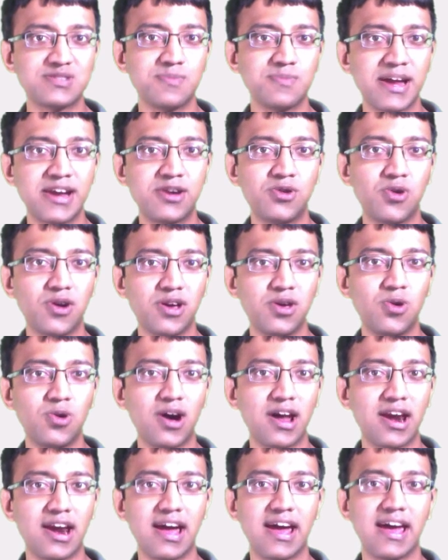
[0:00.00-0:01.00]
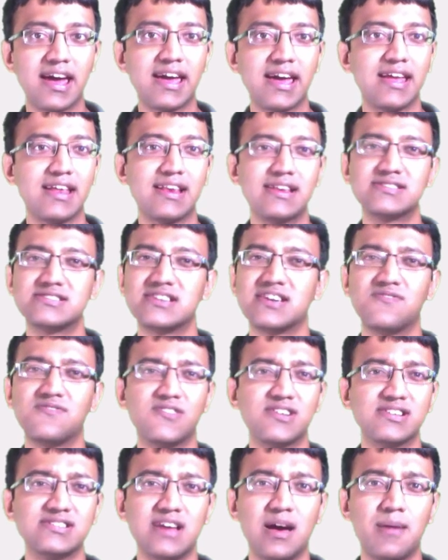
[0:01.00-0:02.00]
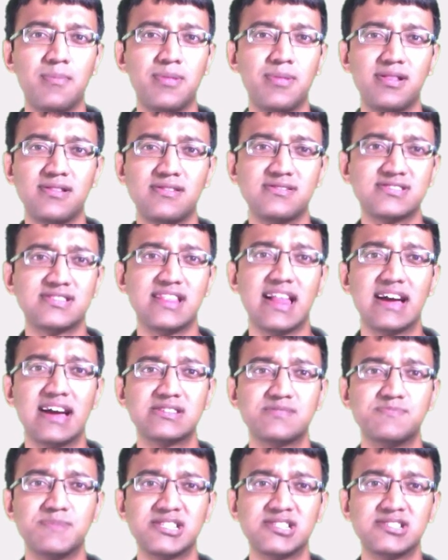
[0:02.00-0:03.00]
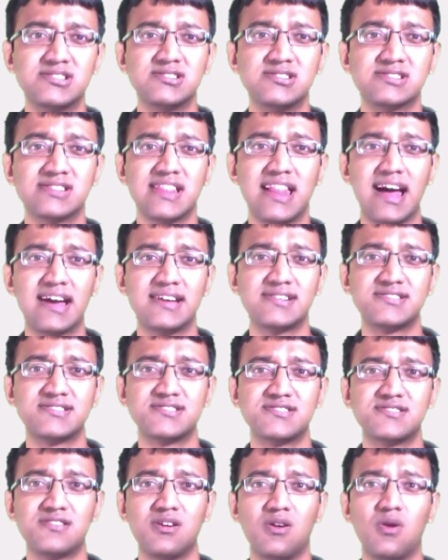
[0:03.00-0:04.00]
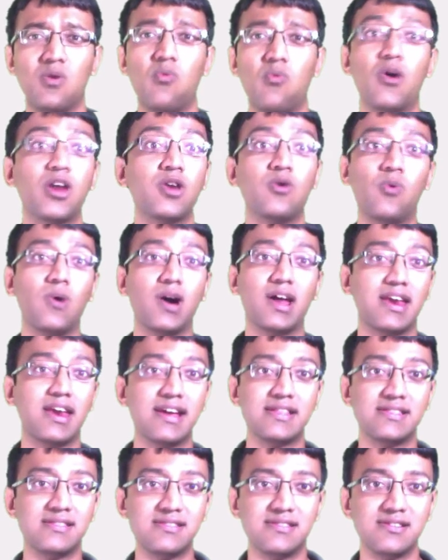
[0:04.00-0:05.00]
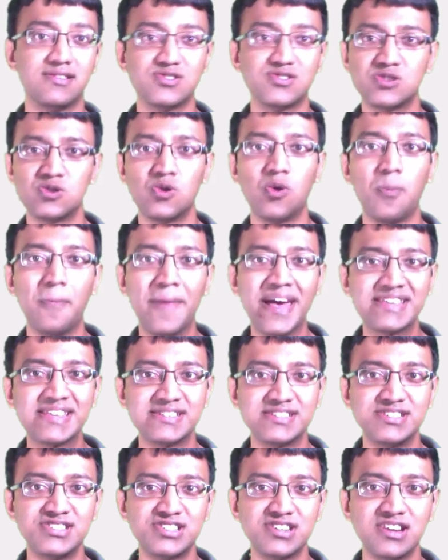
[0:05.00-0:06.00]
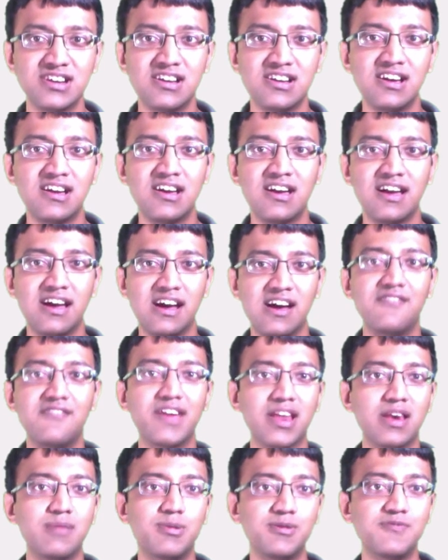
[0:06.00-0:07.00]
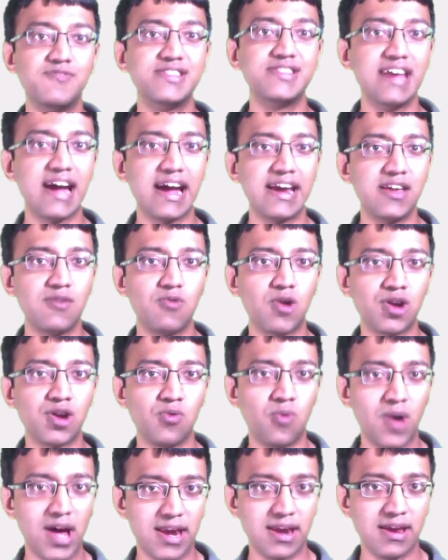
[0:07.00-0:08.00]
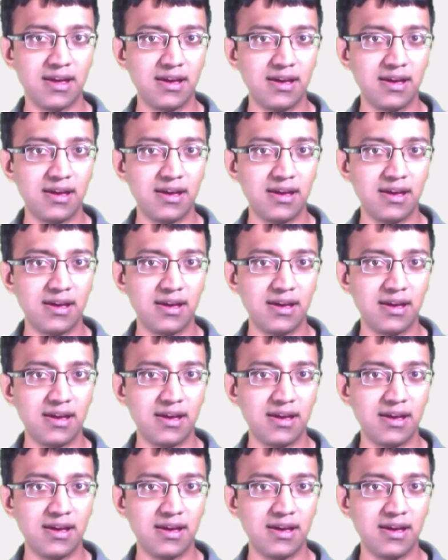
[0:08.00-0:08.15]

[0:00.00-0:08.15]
is made to a URI, let's say for example, slash messages slash 101, and there is no message available with the ID 101,